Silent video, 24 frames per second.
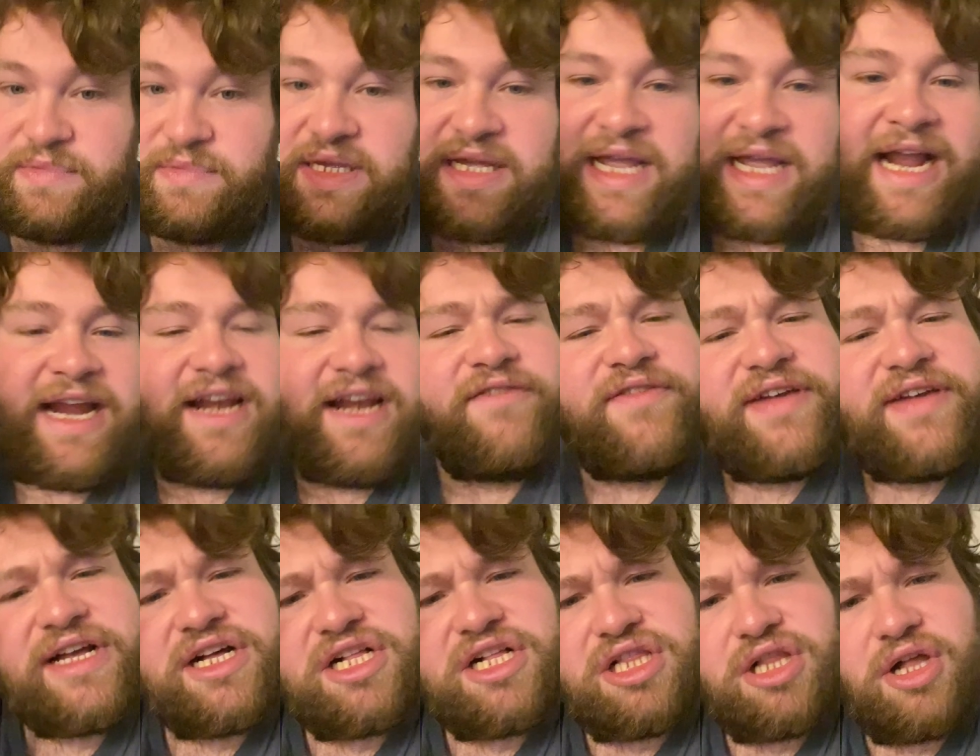kind of
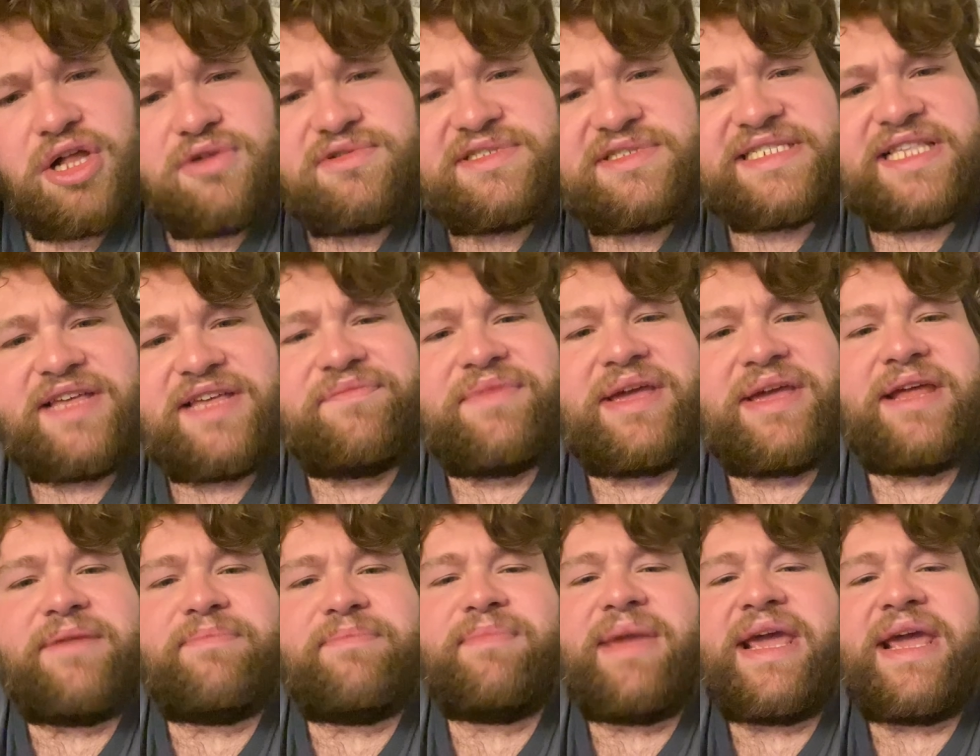enclose them
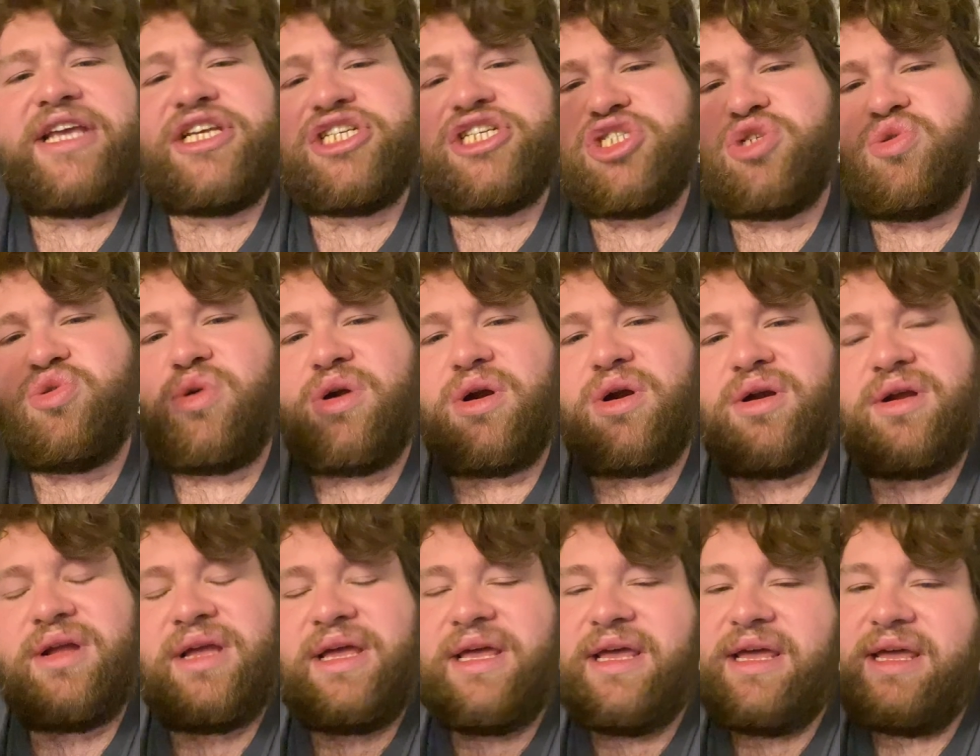in. Make
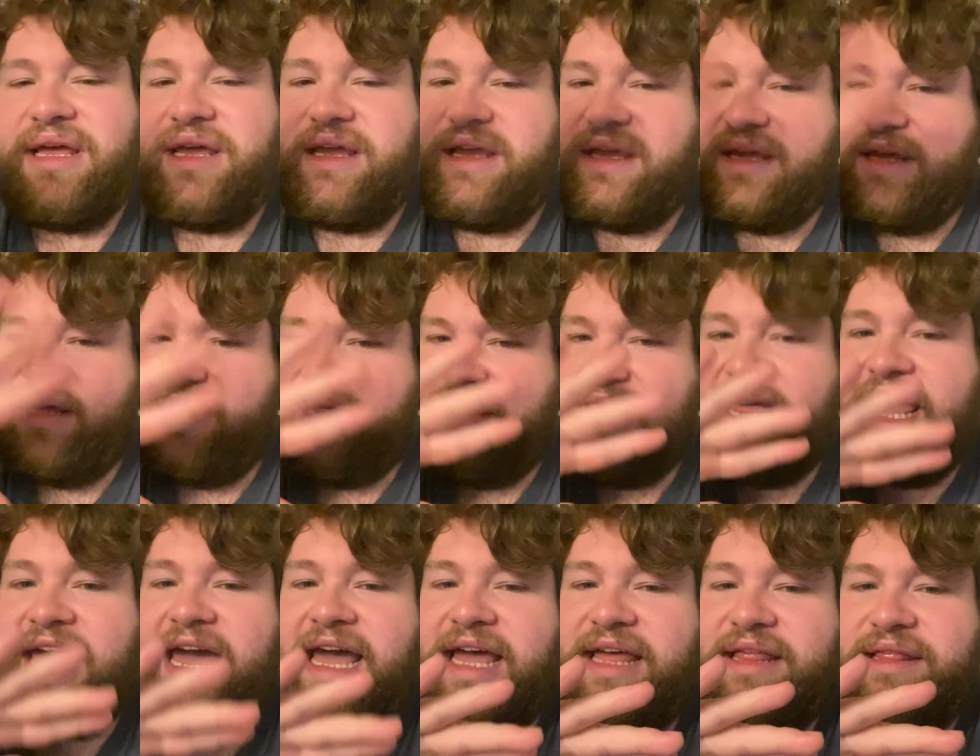sure
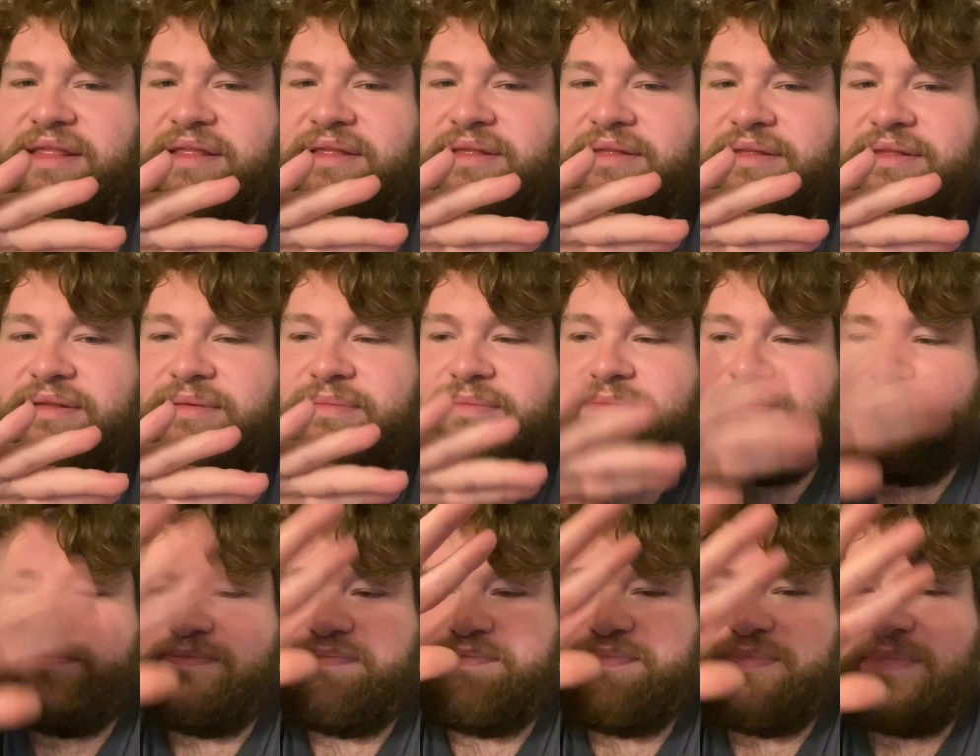that
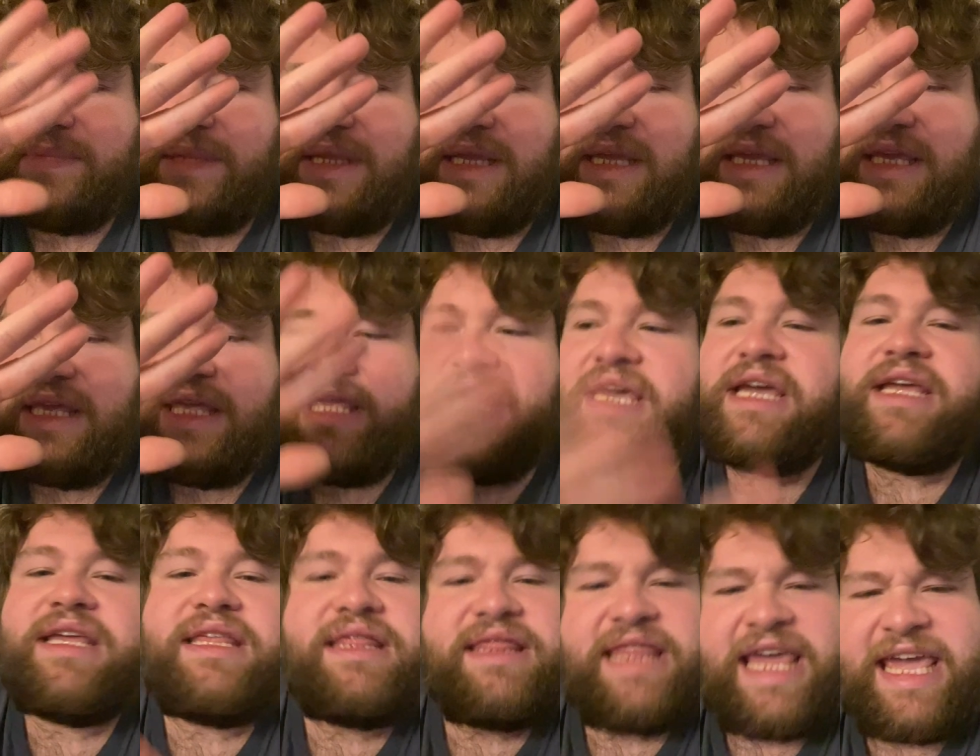
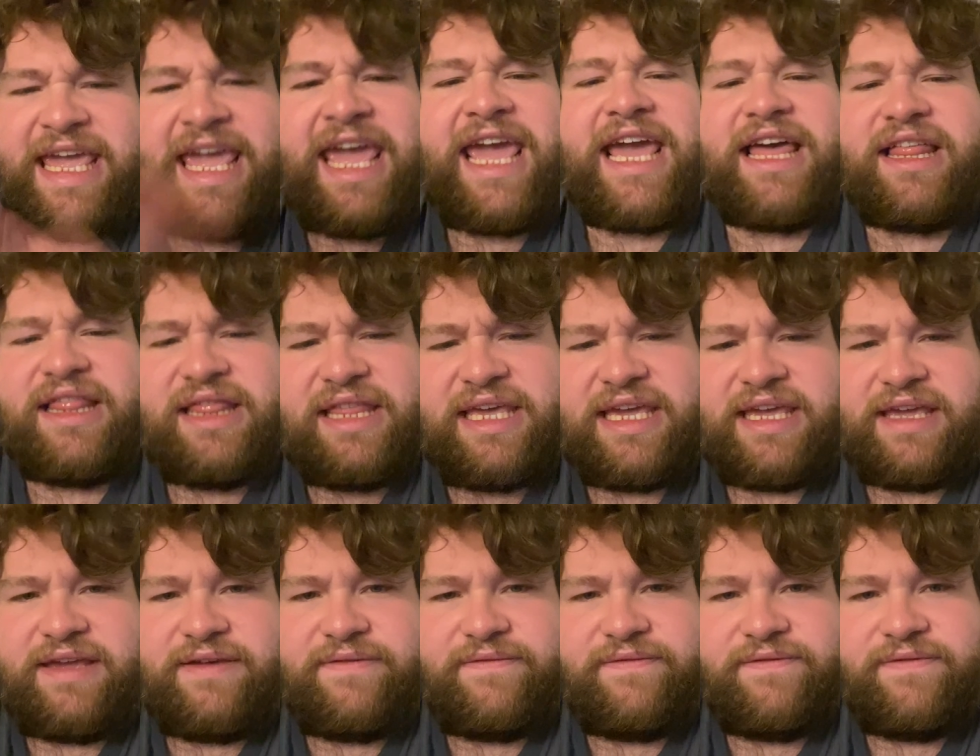you, they can't
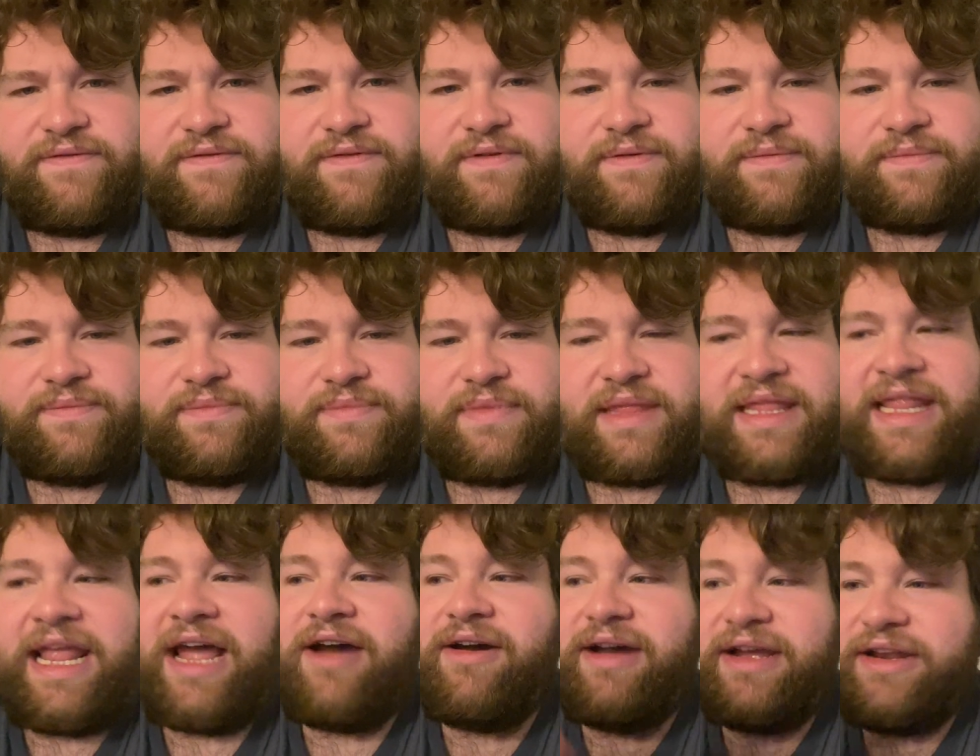leave.
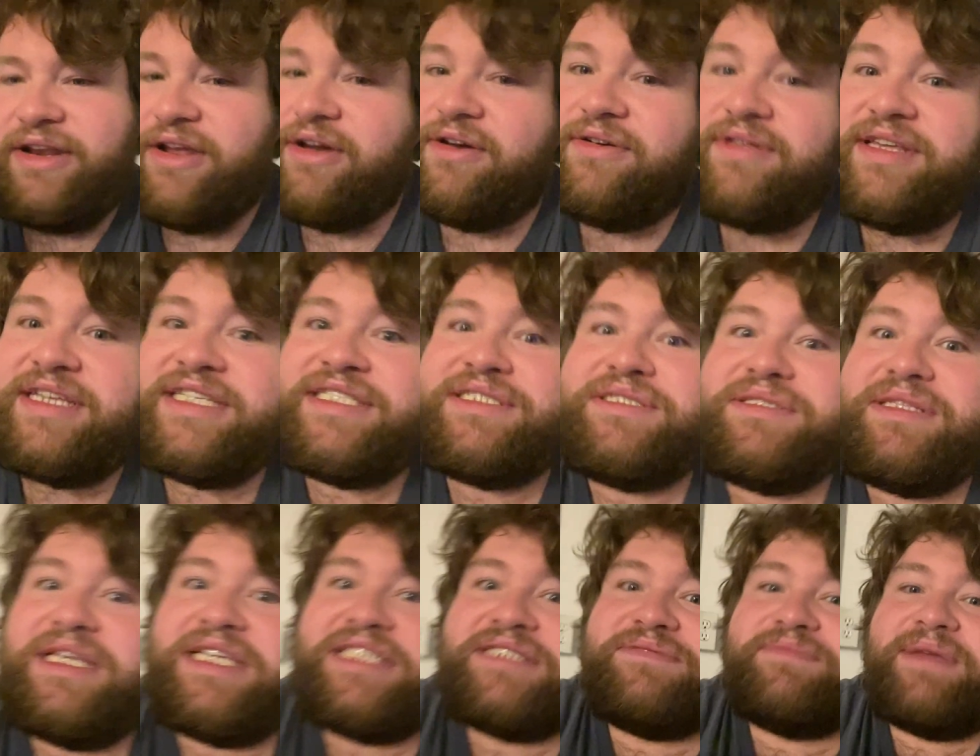Now I know this
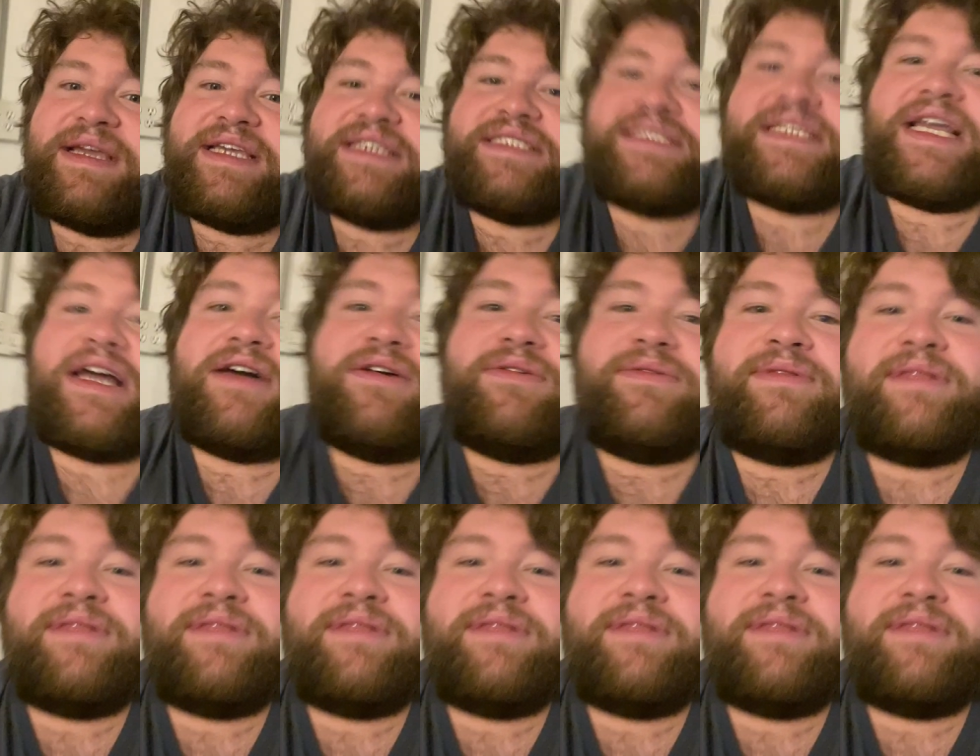this may sound